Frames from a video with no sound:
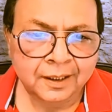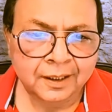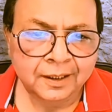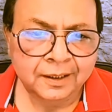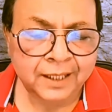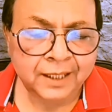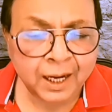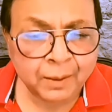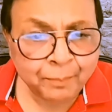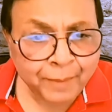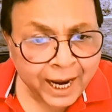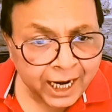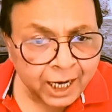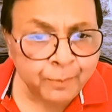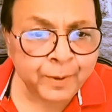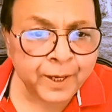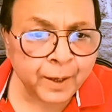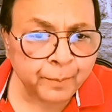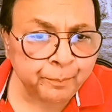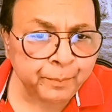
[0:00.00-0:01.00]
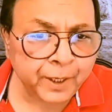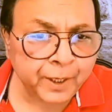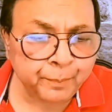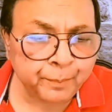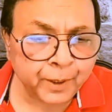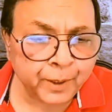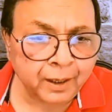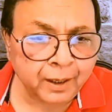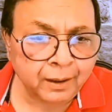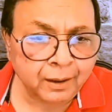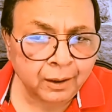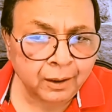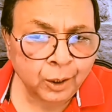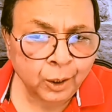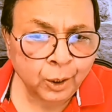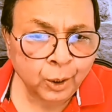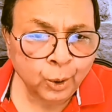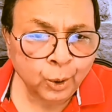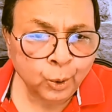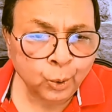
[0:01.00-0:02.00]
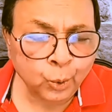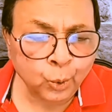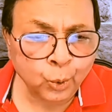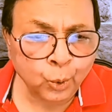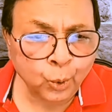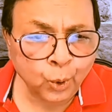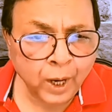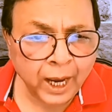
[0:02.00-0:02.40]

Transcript: There might be a people who